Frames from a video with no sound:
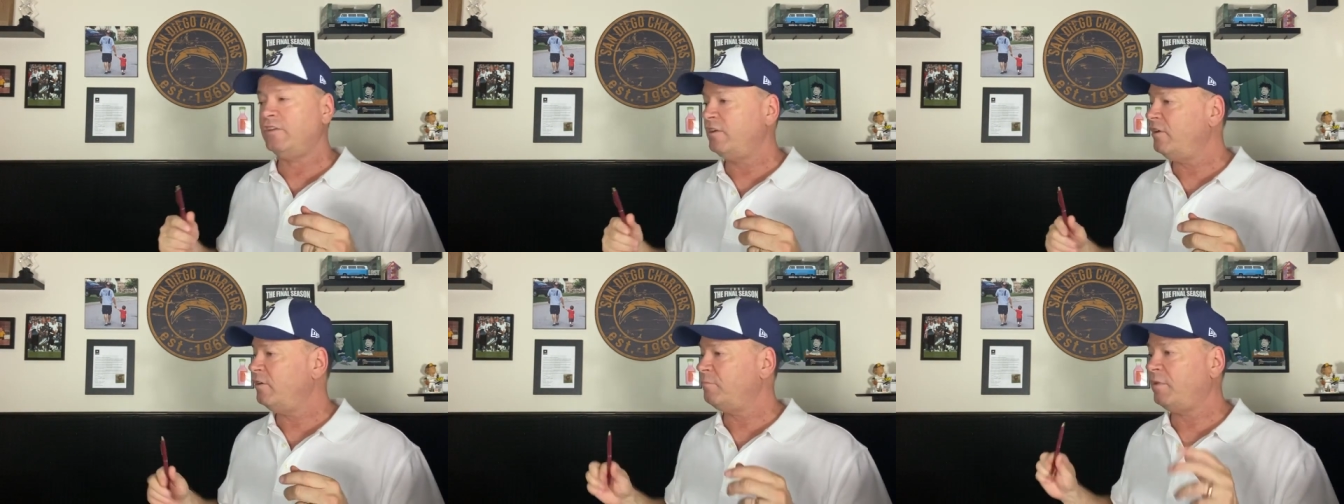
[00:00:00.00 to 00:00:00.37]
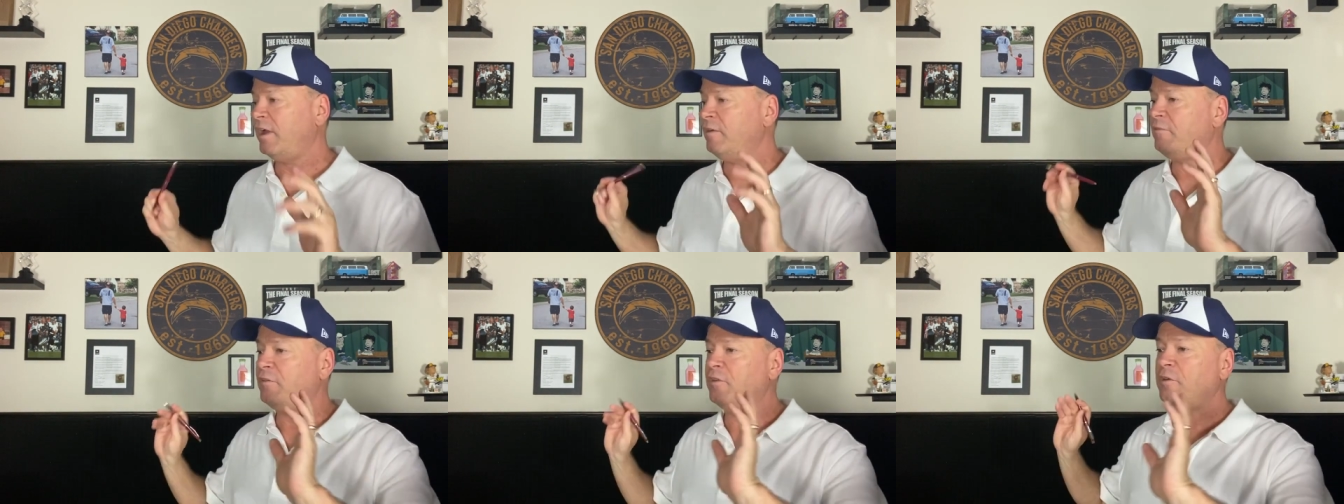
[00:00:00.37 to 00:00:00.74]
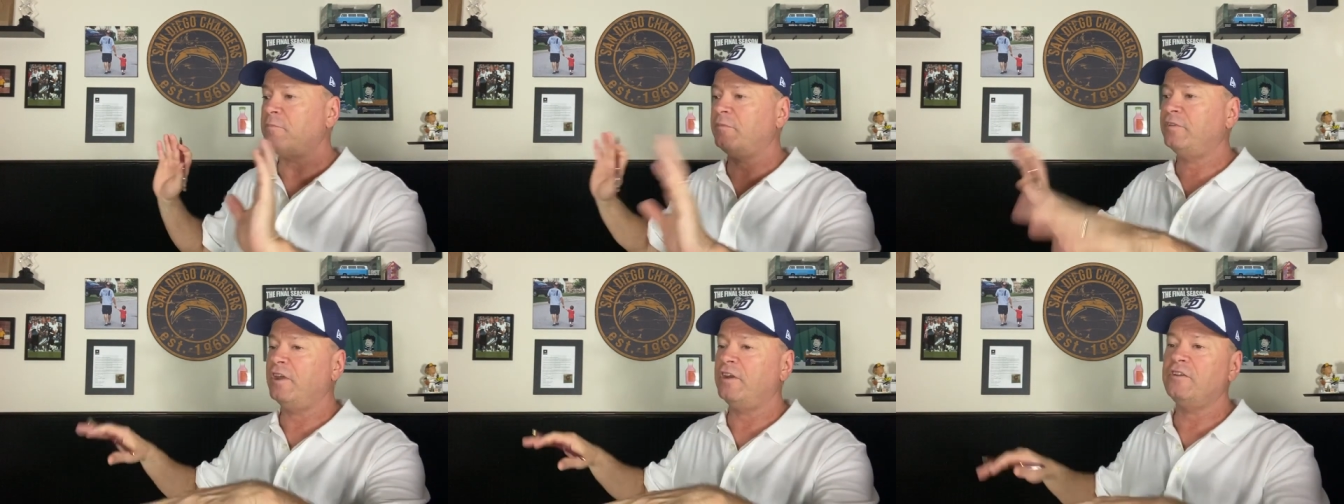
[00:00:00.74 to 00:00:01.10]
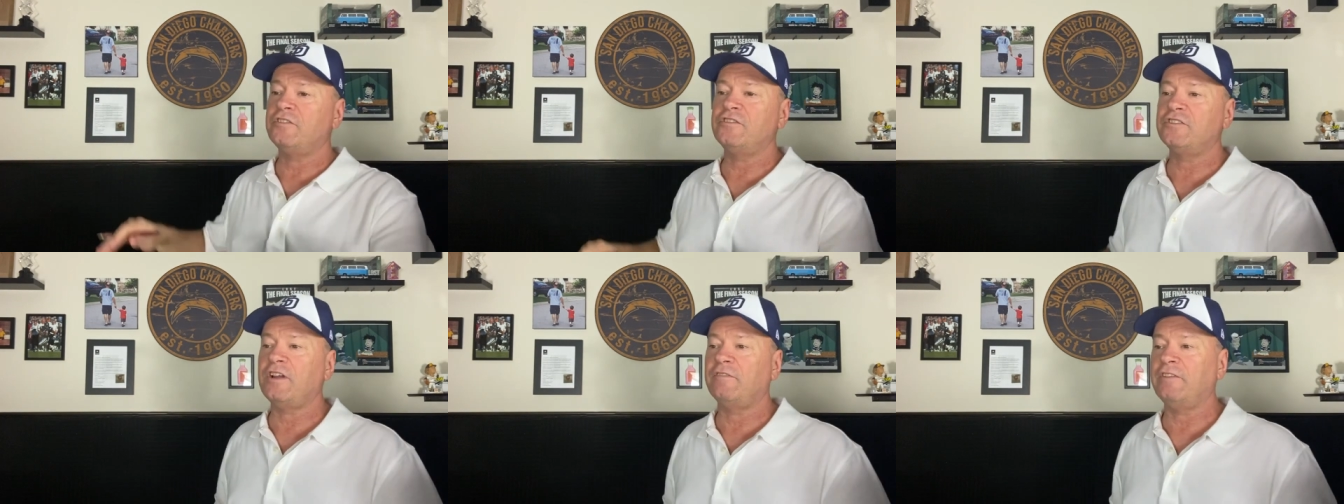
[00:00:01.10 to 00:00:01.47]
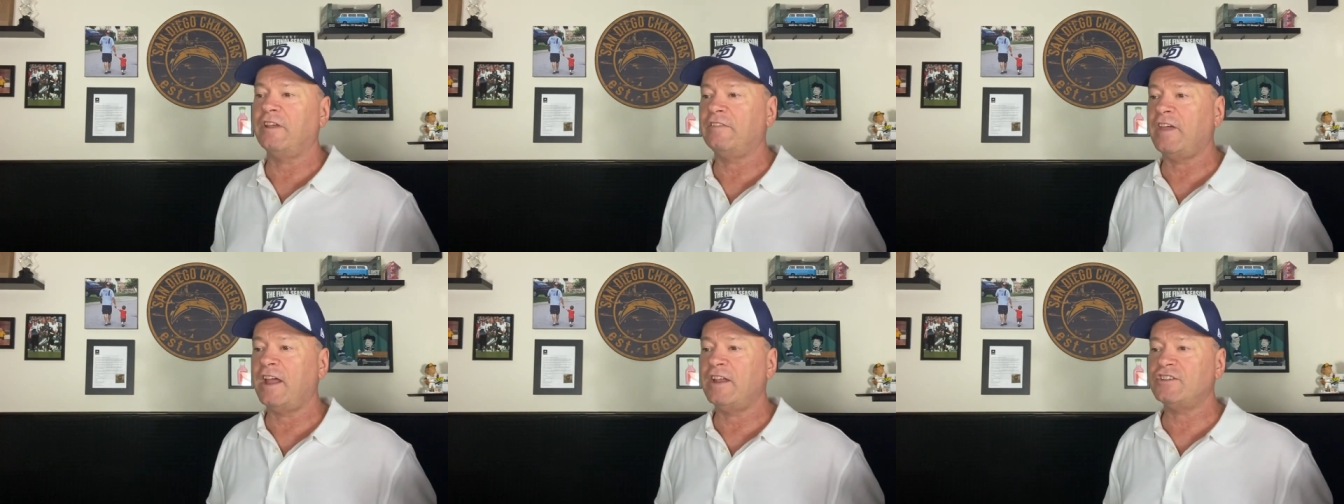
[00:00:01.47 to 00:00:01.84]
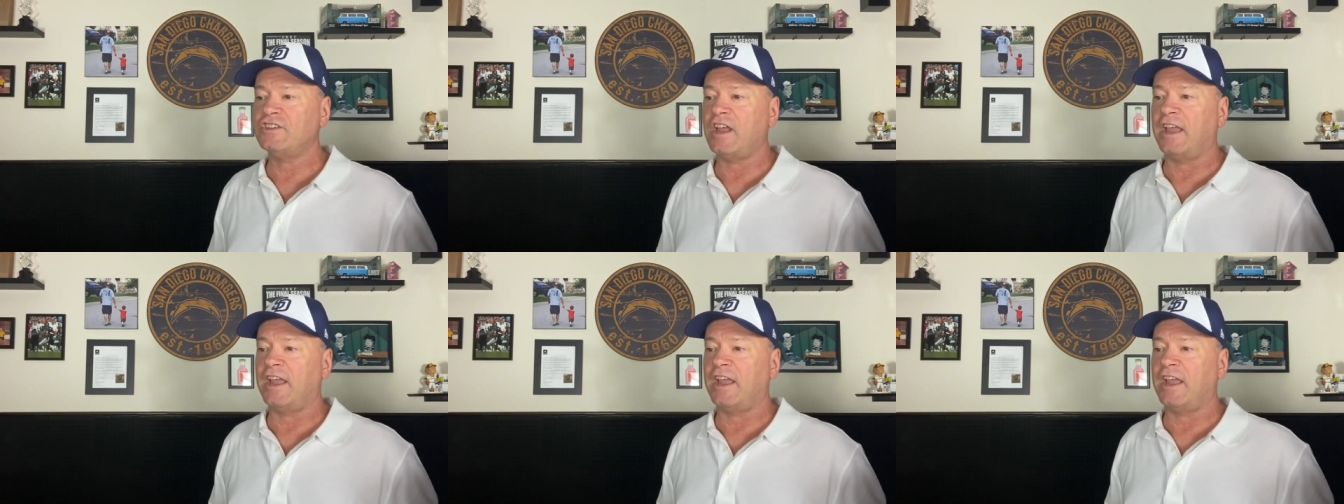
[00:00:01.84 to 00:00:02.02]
you know, pay for their dinners and stuff like that.